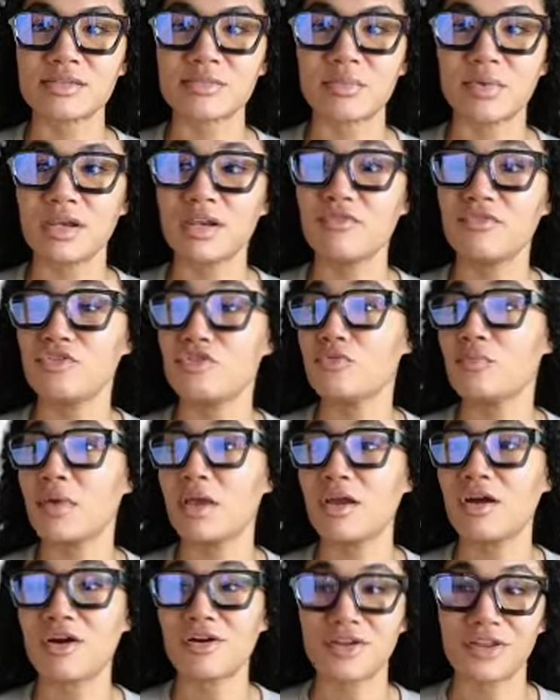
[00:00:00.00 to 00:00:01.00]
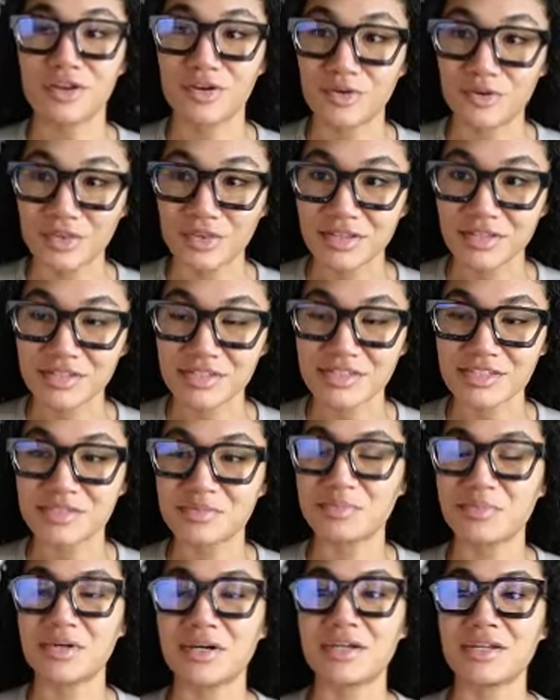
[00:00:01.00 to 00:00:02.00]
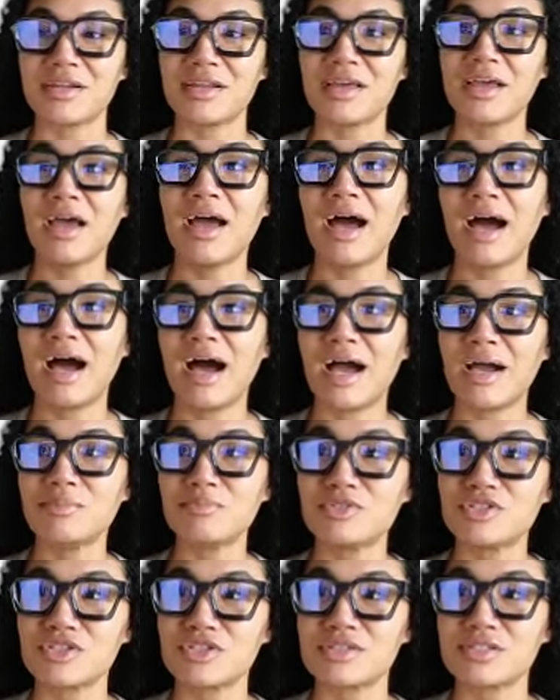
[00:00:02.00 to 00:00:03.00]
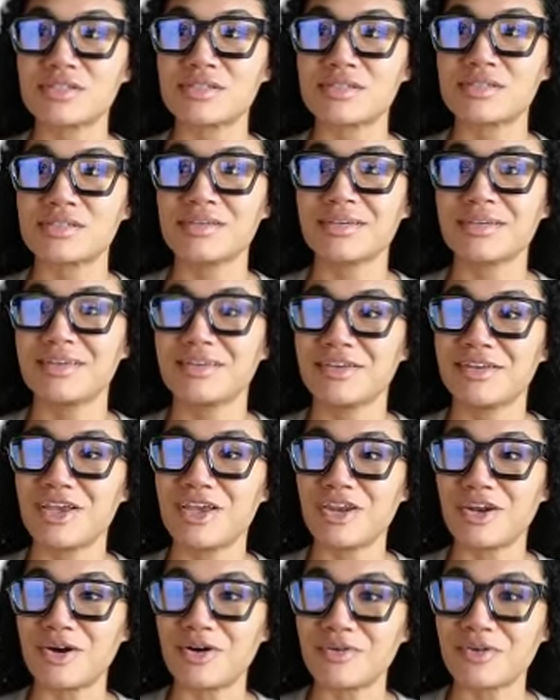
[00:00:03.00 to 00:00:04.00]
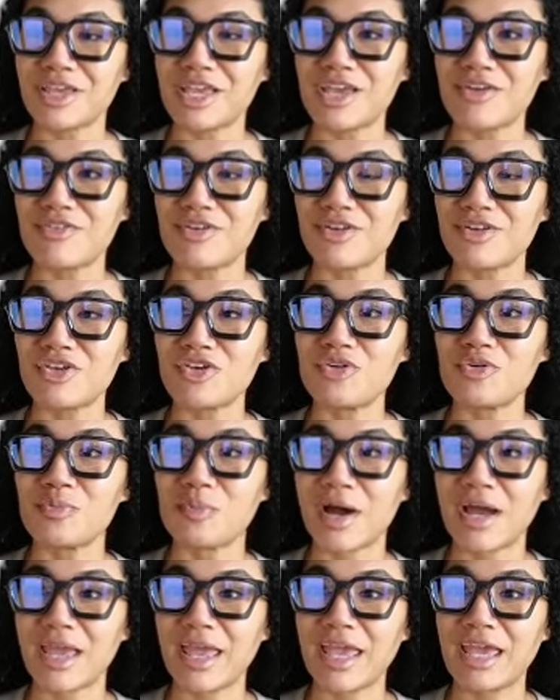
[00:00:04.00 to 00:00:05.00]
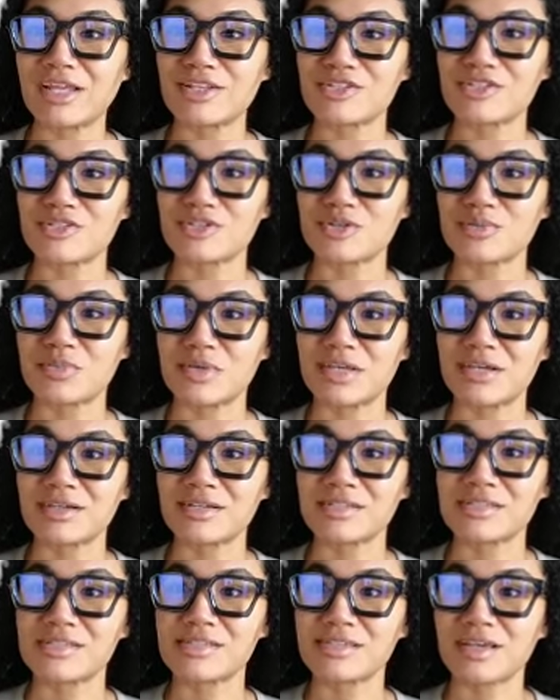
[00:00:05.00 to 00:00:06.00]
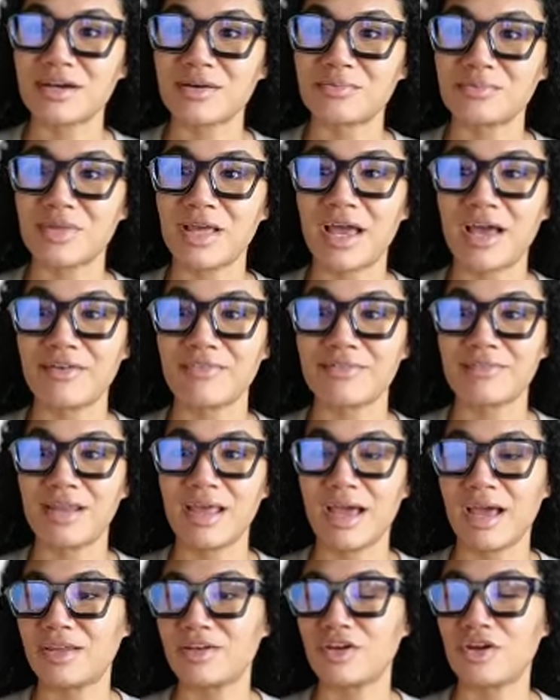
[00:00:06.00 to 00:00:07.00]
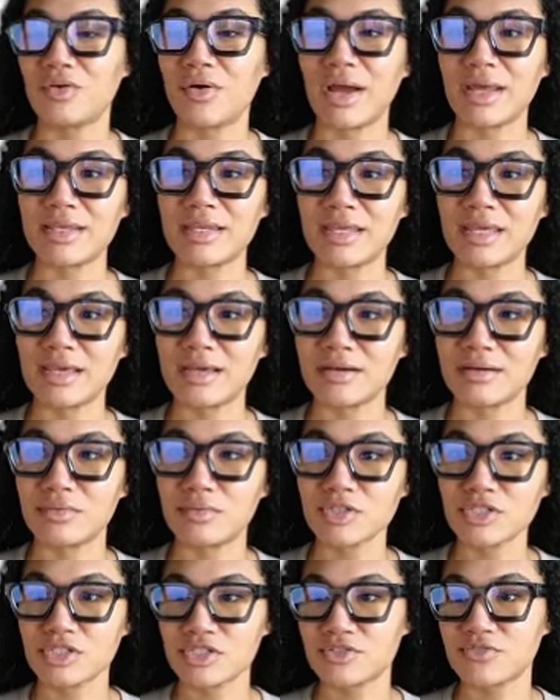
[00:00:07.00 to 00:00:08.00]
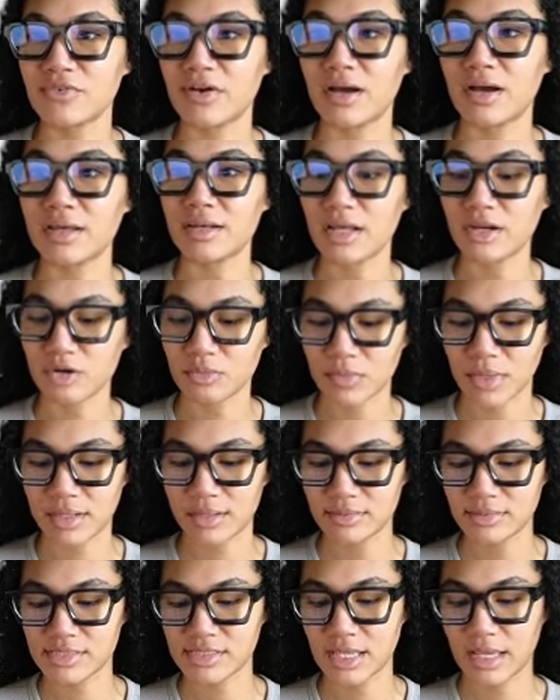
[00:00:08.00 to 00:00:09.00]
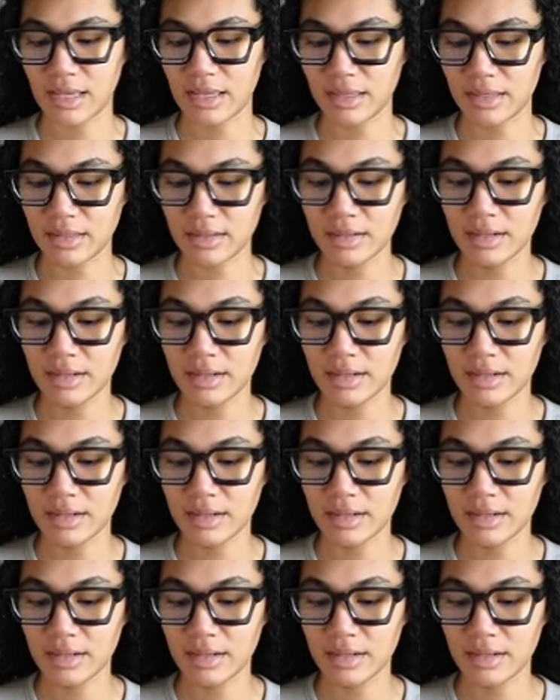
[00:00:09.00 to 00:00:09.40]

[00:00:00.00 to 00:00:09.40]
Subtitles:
Many of you may already know this, but I'm just, giving you my answer because some have had no idea, which is fine. I don't mind saying it.